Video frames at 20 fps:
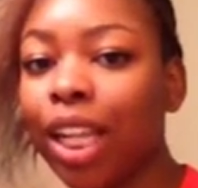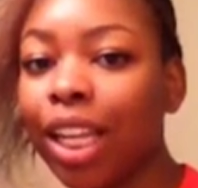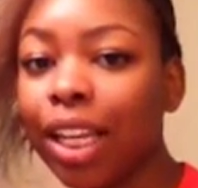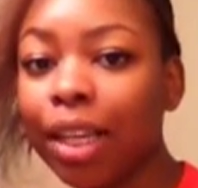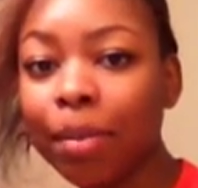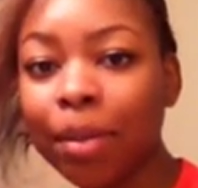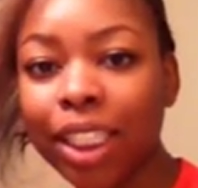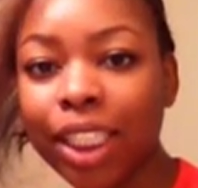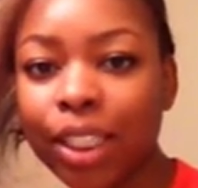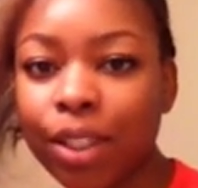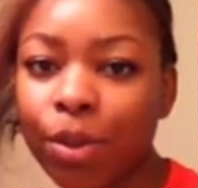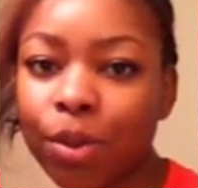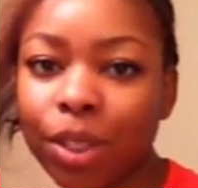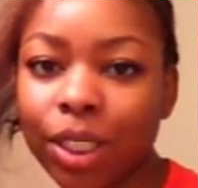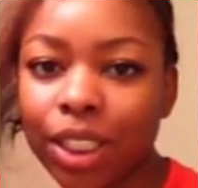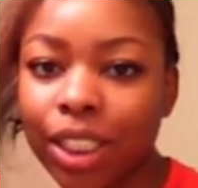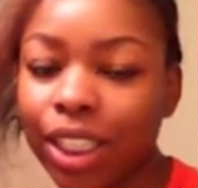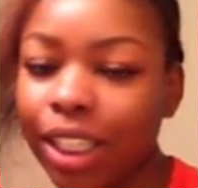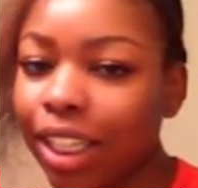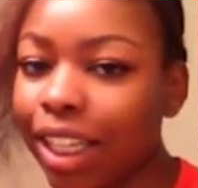I like my
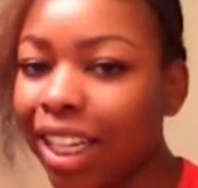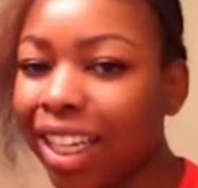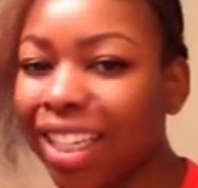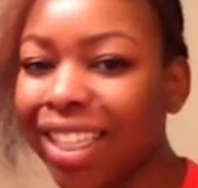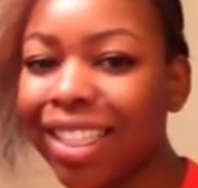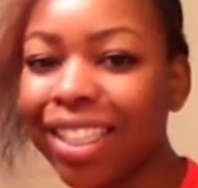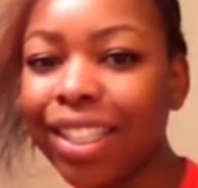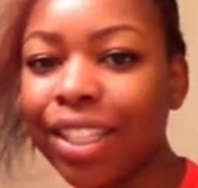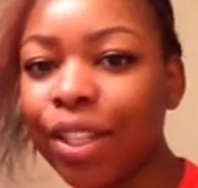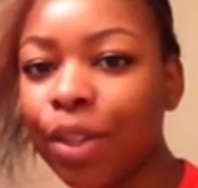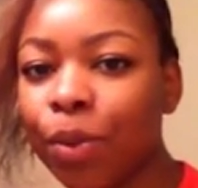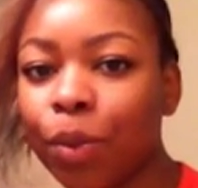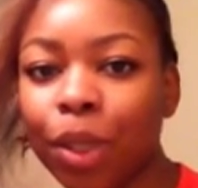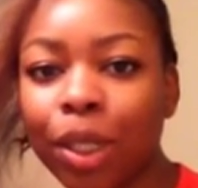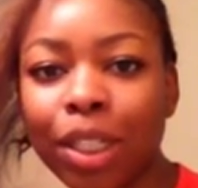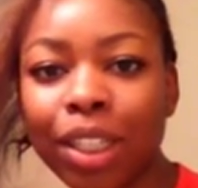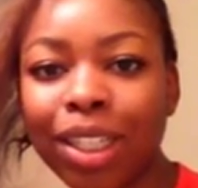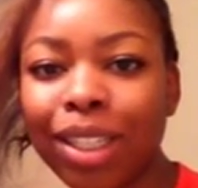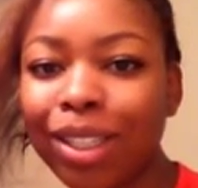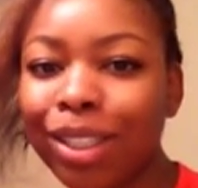sewings to last
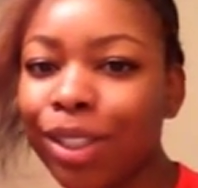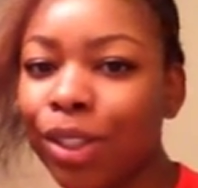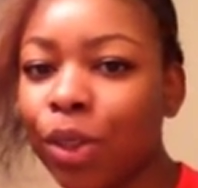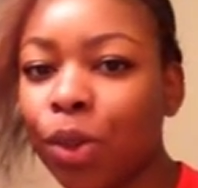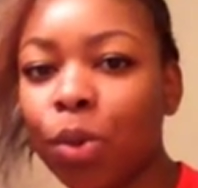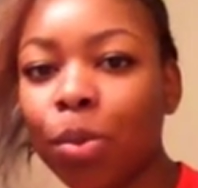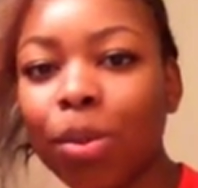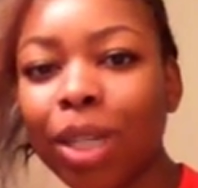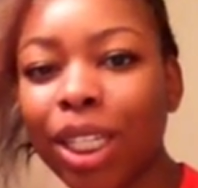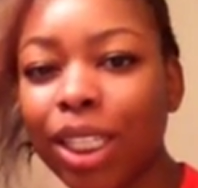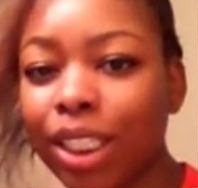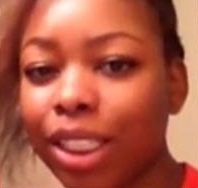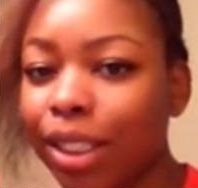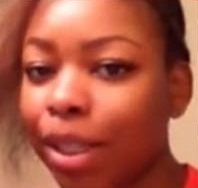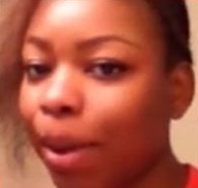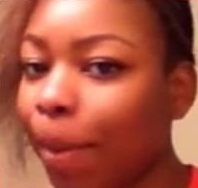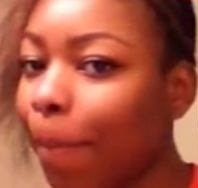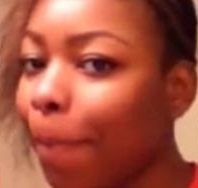2 months.